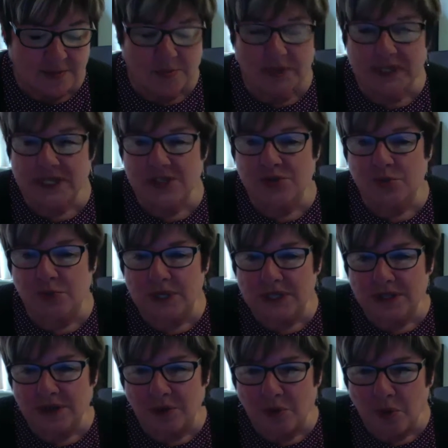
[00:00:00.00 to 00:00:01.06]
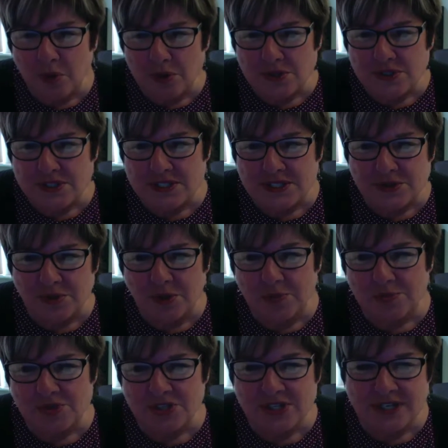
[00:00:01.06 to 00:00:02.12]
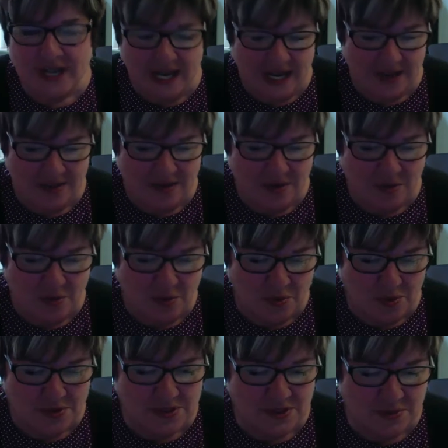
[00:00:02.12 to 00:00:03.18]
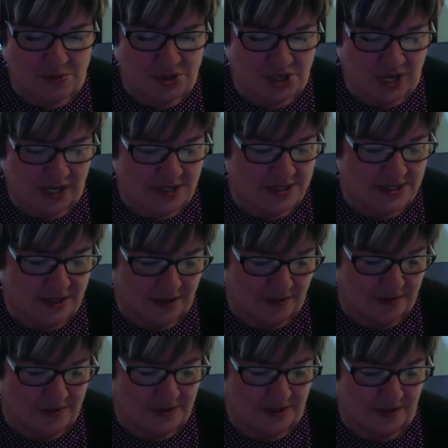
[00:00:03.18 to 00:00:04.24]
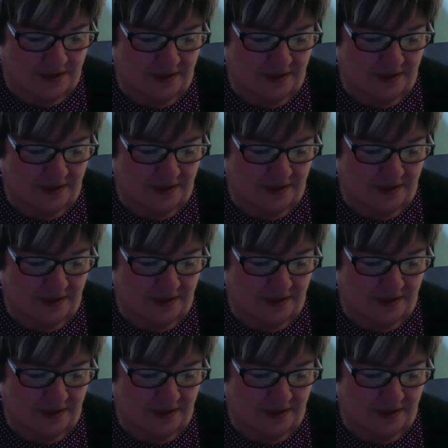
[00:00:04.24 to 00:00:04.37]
Please read the course description and the course objectives.